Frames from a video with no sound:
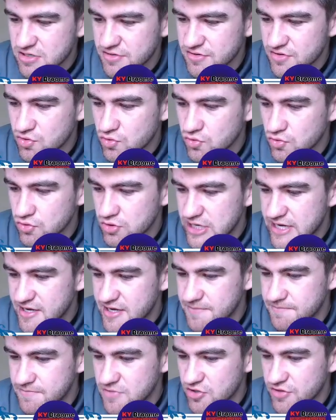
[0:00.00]
on the core,
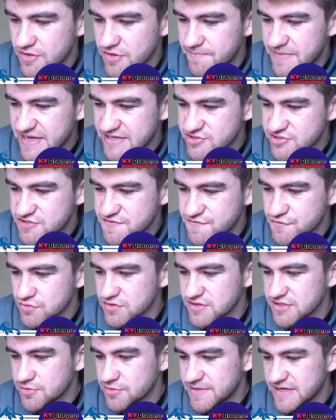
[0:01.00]
um, on the bench for a
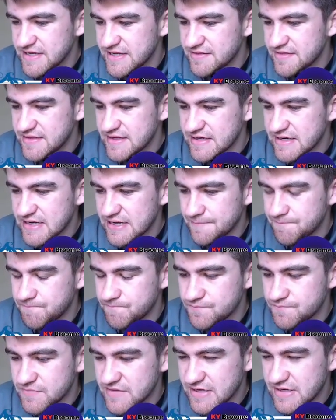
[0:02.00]
little bit in the,
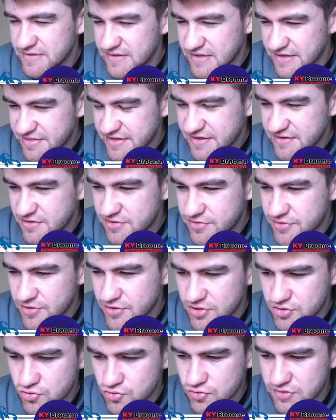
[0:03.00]
um, in the, I think the
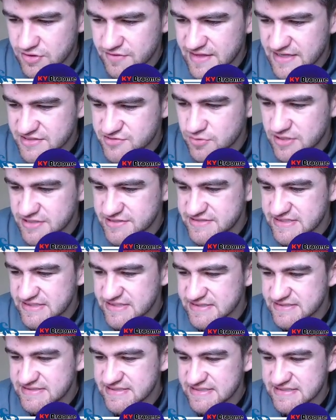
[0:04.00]
third quarter, and that's why you see a
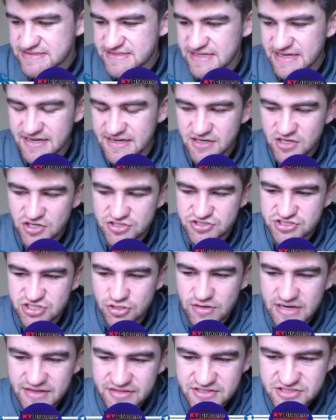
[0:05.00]
six there.
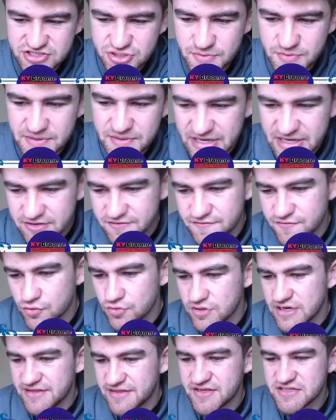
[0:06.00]
So I think she'll be better for.
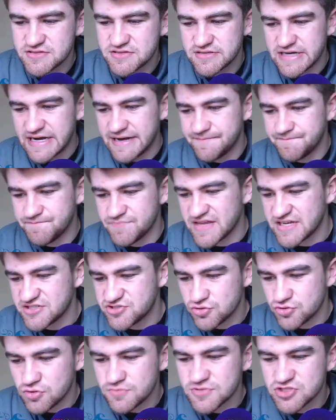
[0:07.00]
Her. I think um, they
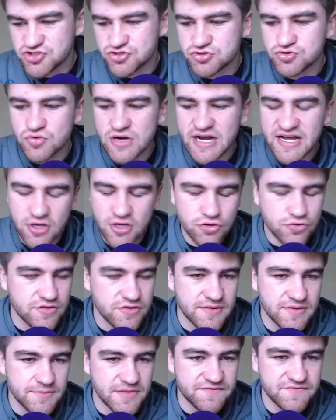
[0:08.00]
should almost try her in
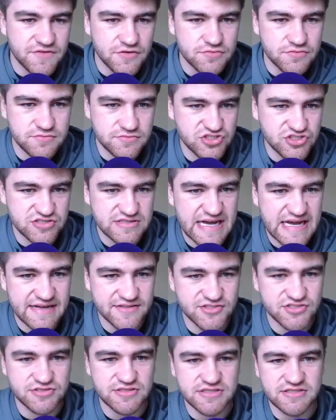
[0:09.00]
the midfield, just
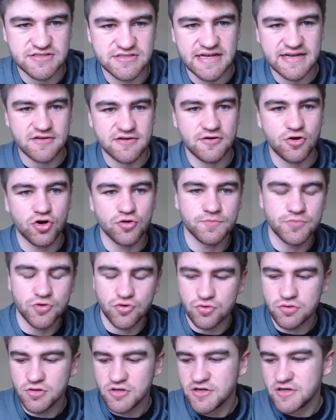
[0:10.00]
actually like on
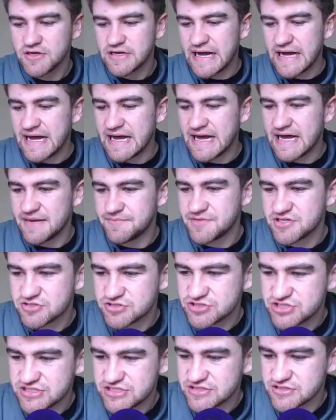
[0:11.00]
ball, uh, because
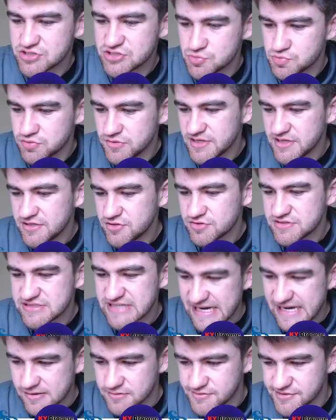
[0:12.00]
she is a really good
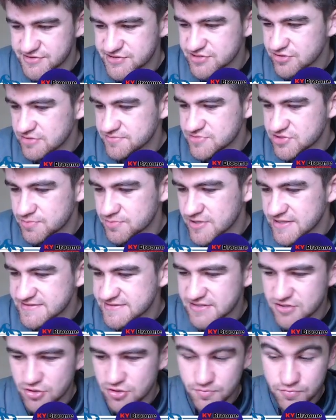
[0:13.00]
tackler. So I'm surprised
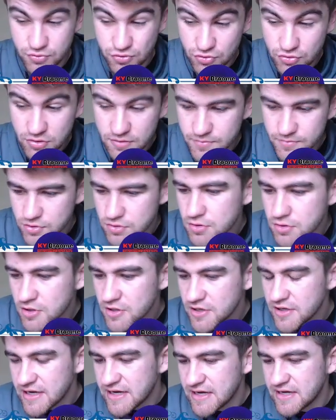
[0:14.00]
they don't put her on ball.
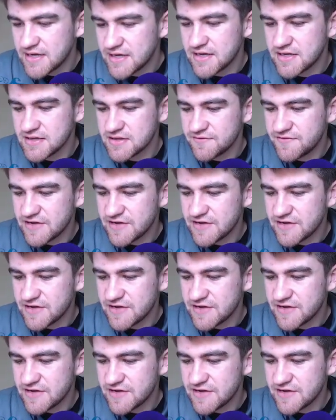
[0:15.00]
Uh,